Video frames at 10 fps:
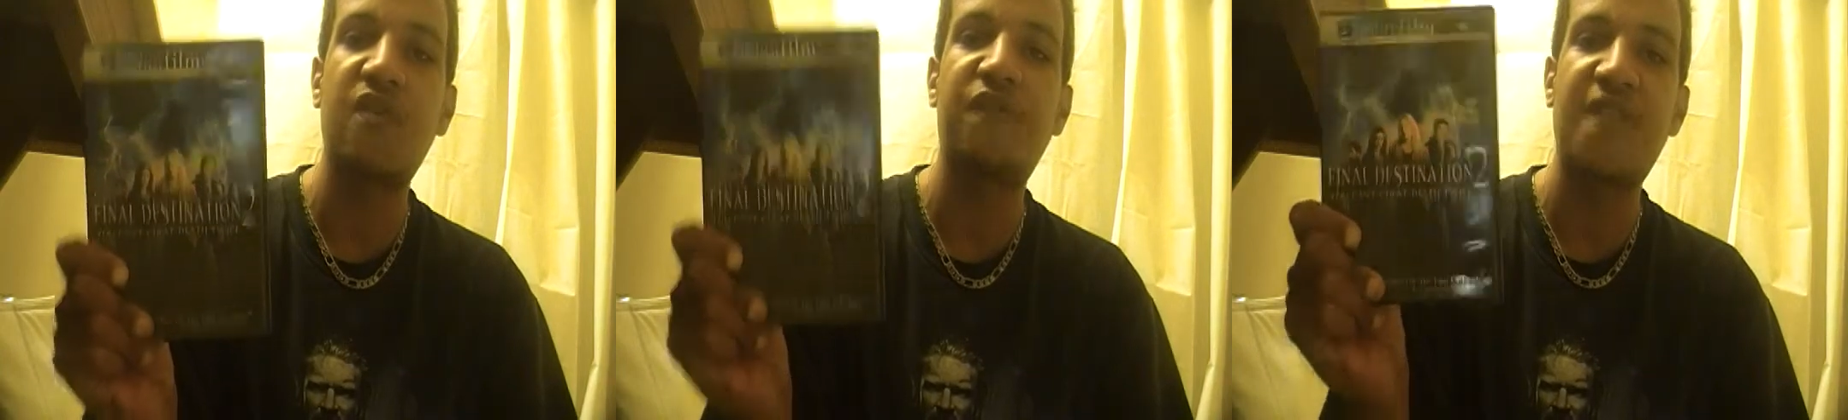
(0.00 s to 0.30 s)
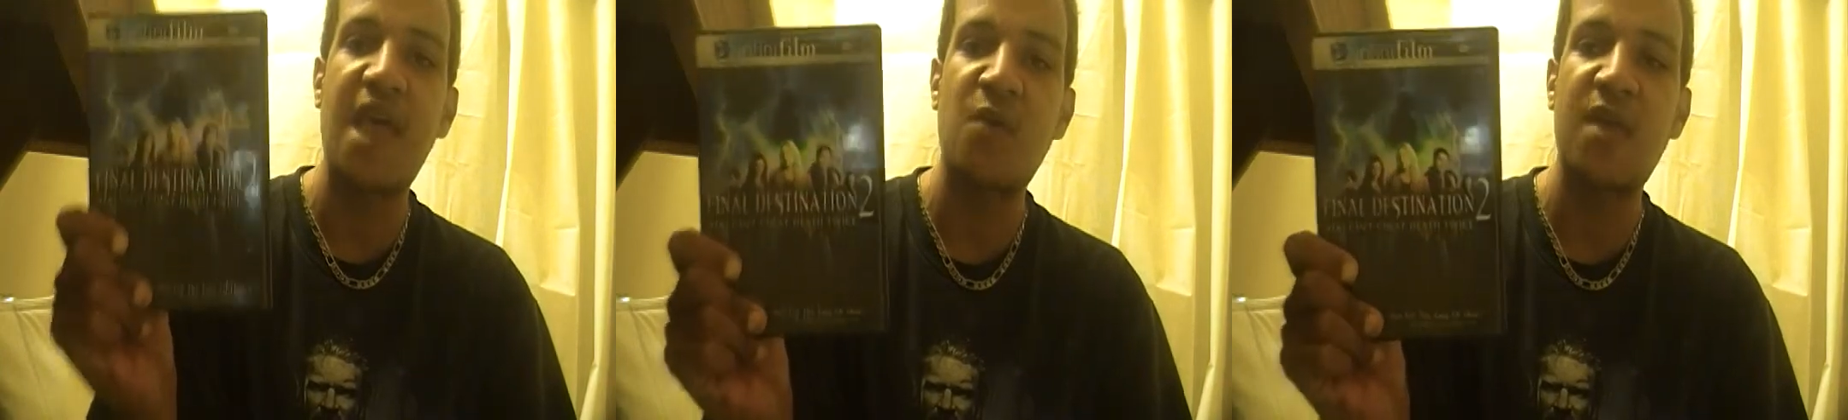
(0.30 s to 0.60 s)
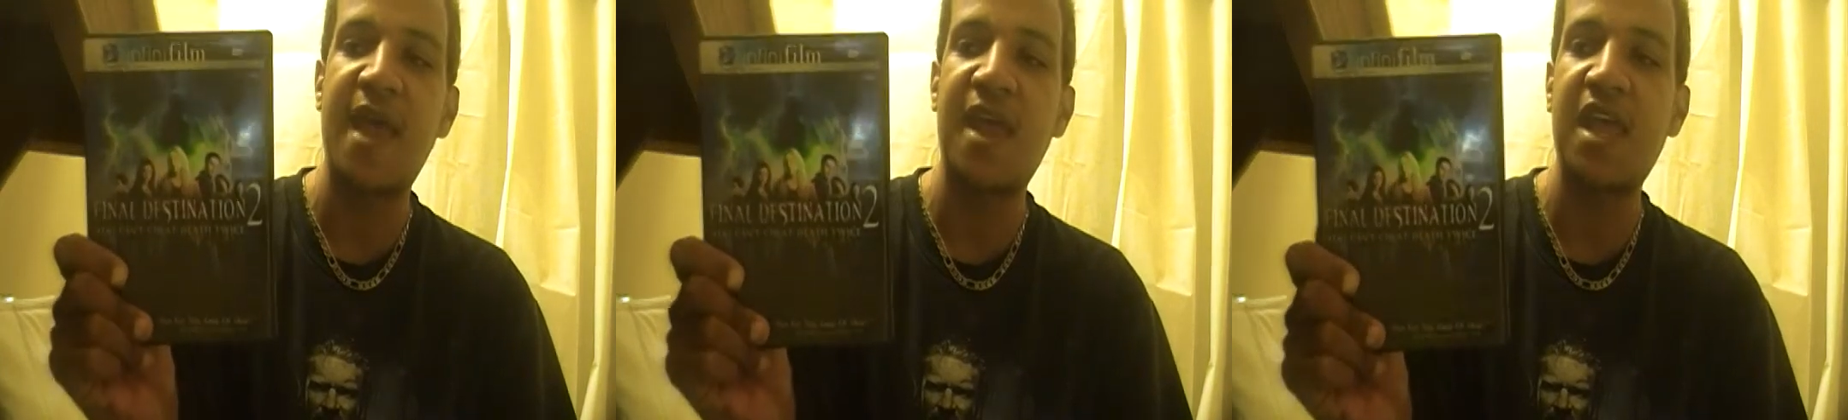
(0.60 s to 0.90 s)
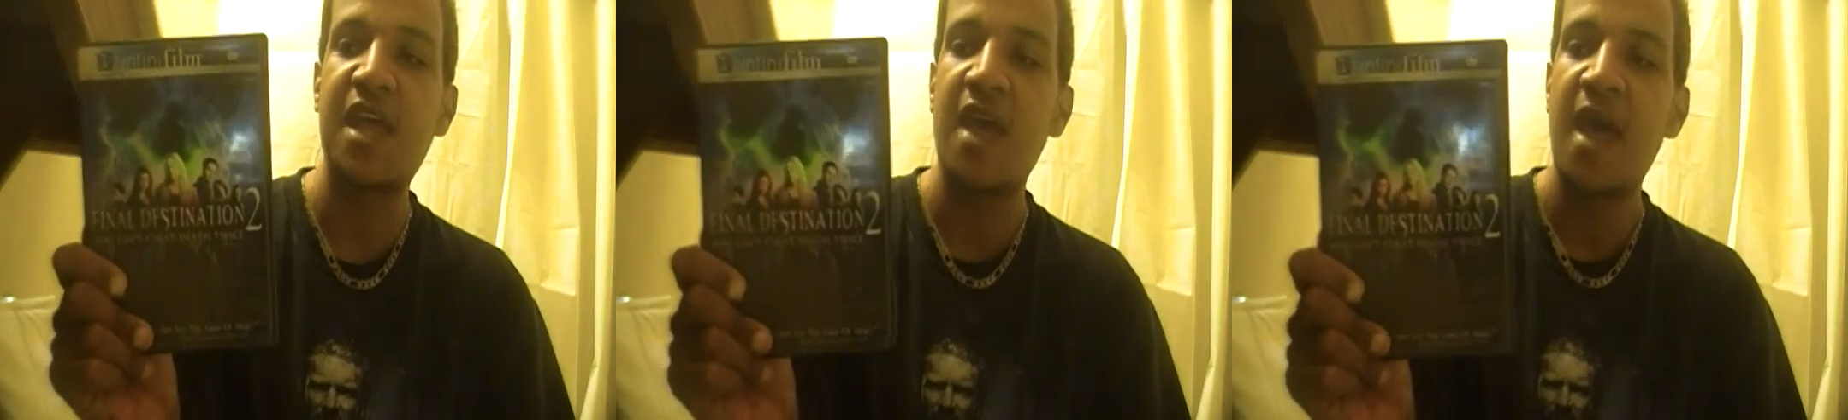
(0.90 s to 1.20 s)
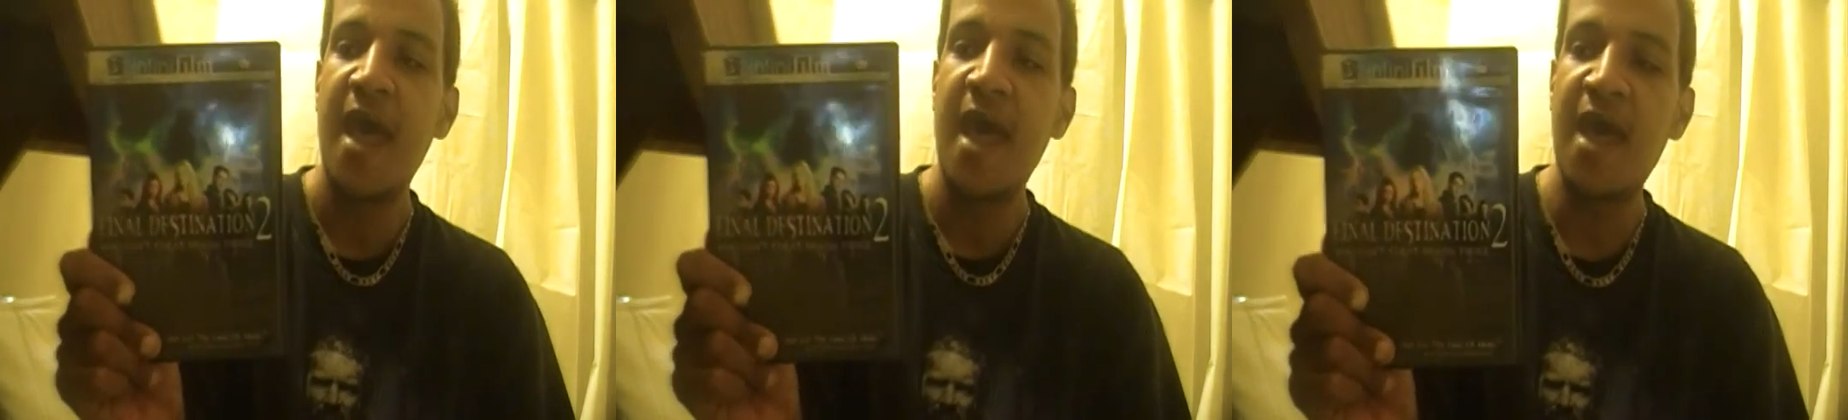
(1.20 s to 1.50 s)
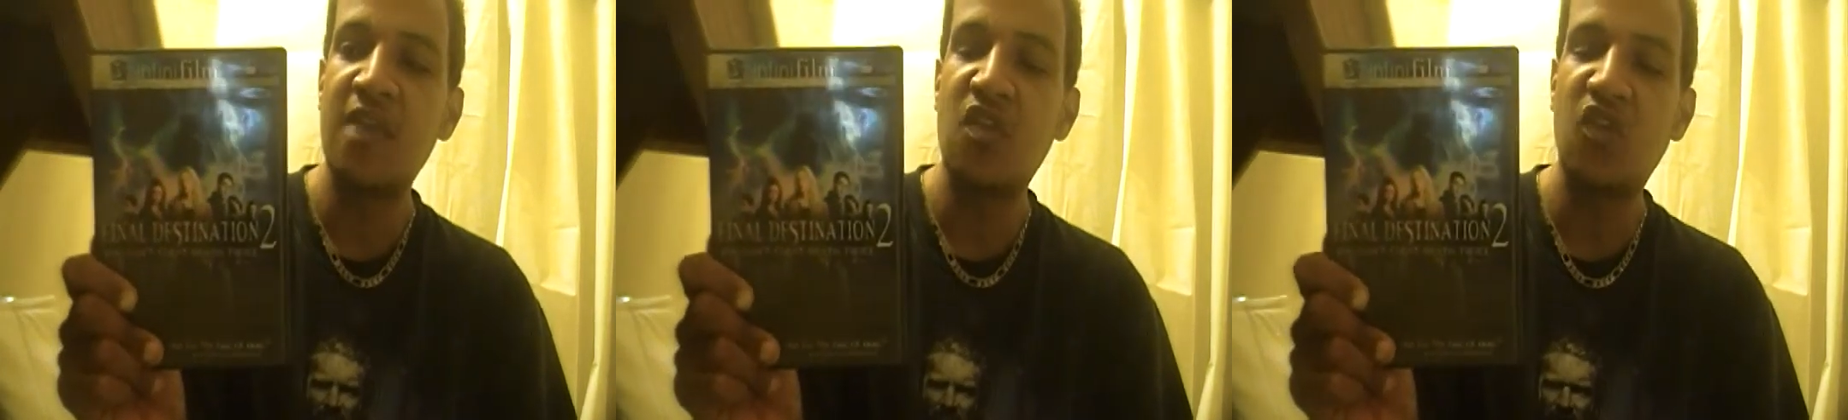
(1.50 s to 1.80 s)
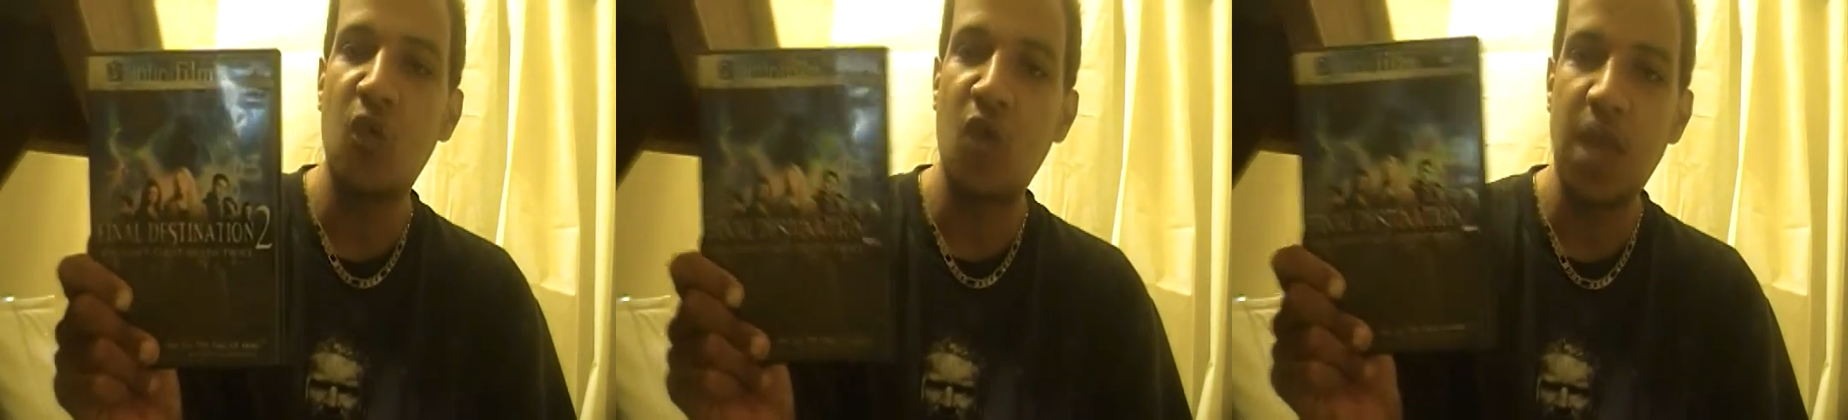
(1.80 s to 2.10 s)
of Flight 180, and
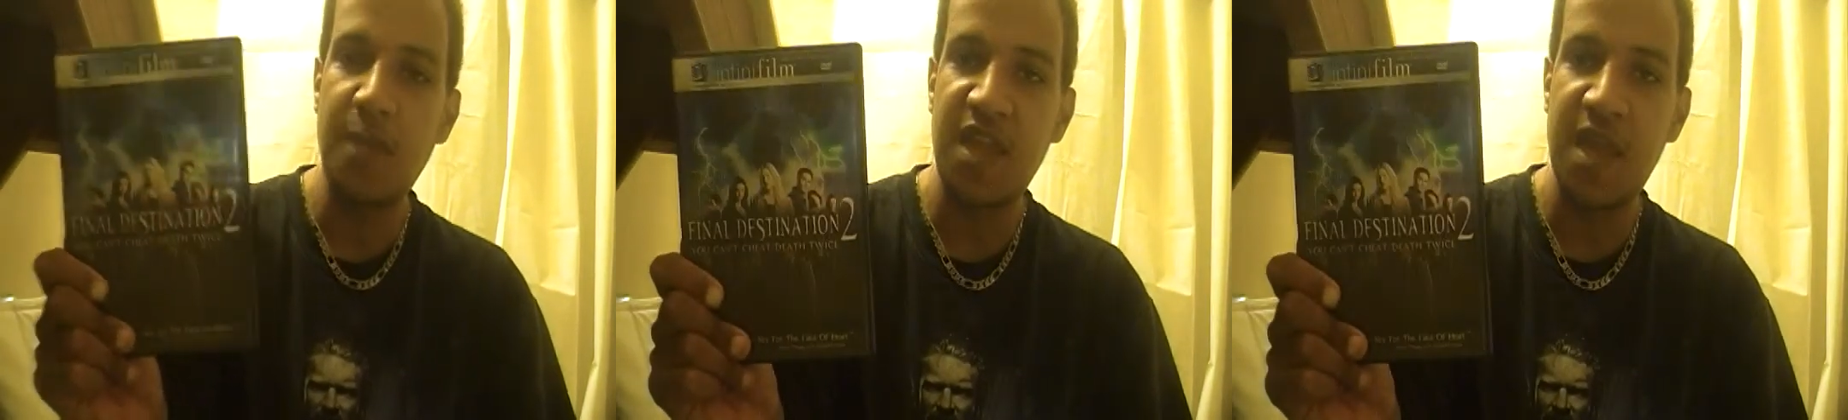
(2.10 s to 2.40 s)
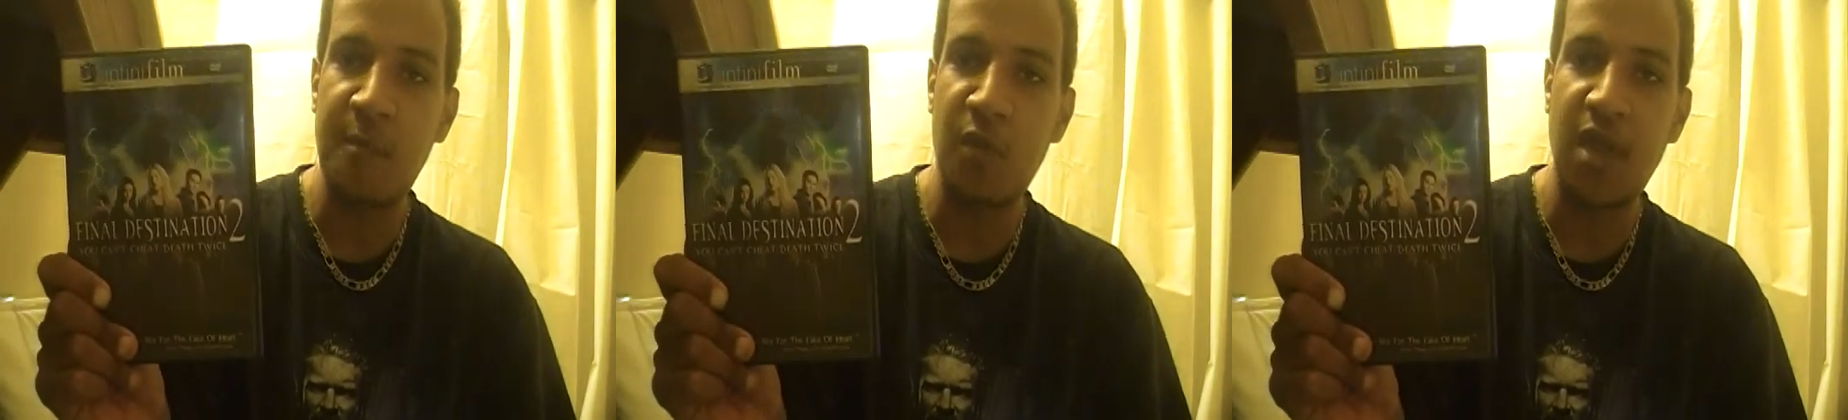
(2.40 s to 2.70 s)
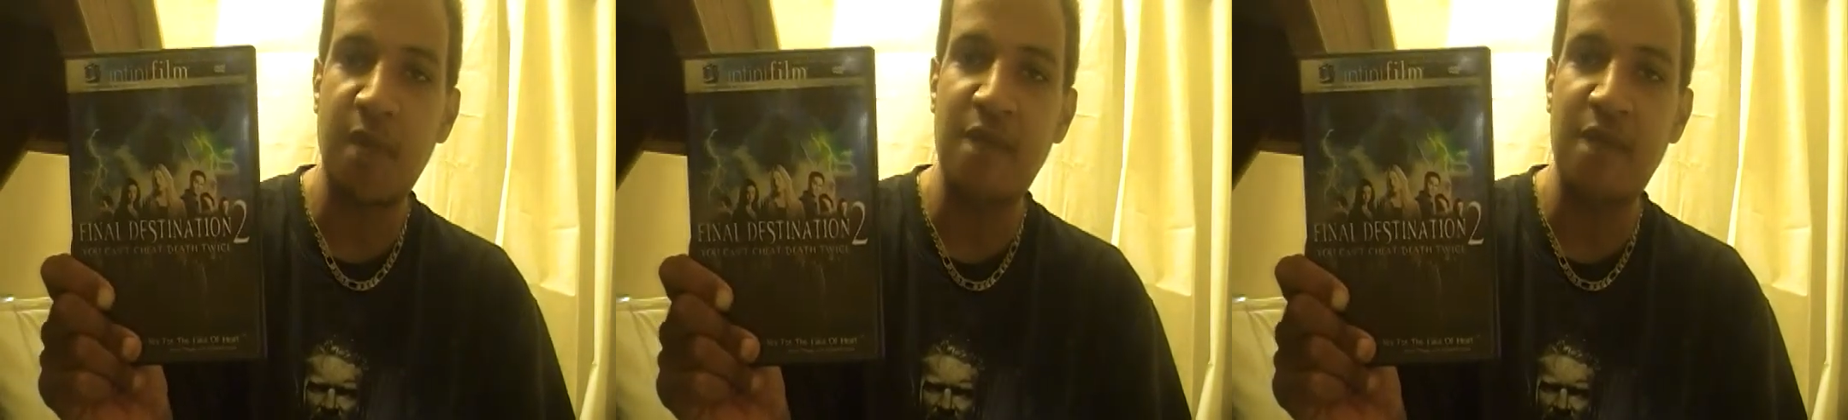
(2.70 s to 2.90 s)
this girl named Kimberly,